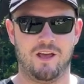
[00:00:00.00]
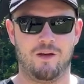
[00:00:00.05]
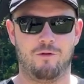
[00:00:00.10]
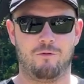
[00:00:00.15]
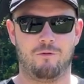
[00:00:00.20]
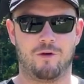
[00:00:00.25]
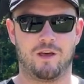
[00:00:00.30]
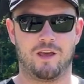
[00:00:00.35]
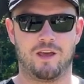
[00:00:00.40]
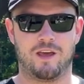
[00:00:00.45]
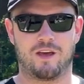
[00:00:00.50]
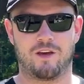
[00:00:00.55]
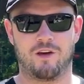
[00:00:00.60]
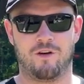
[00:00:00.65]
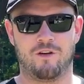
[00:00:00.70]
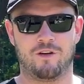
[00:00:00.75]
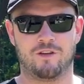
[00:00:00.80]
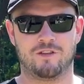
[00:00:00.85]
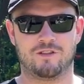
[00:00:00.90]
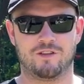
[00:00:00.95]
we are
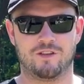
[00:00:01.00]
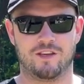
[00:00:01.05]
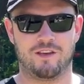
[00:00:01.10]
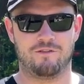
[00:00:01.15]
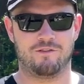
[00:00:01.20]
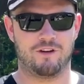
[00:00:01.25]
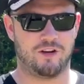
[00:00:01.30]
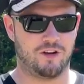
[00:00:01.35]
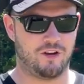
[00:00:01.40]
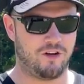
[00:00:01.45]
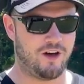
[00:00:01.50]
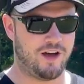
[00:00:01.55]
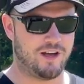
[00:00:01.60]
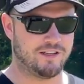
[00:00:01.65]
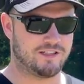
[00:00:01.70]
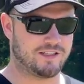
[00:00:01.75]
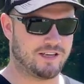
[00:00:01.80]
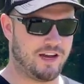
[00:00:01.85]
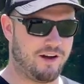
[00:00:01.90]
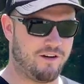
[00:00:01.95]
going to give it a light
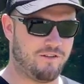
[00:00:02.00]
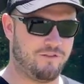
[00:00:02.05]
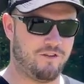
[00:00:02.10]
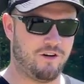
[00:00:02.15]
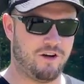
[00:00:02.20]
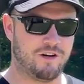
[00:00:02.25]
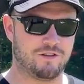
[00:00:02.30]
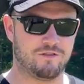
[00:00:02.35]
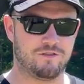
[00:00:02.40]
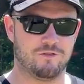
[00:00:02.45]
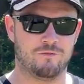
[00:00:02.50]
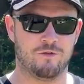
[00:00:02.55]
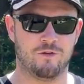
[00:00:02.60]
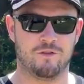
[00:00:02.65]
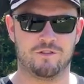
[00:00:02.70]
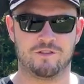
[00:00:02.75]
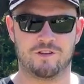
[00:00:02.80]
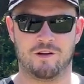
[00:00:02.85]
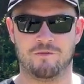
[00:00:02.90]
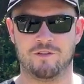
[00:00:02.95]
scarifier to
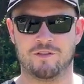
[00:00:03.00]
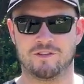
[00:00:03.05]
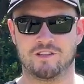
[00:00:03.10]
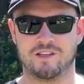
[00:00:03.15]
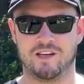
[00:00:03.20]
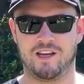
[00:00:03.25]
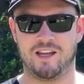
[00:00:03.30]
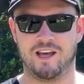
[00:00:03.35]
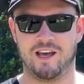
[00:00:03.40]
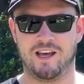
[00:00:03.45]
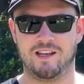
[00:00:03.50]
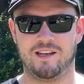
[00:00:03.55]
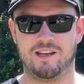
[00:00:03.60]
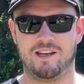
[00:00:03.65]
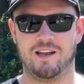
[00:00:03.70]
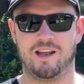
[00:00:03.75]
remove some of the seed head.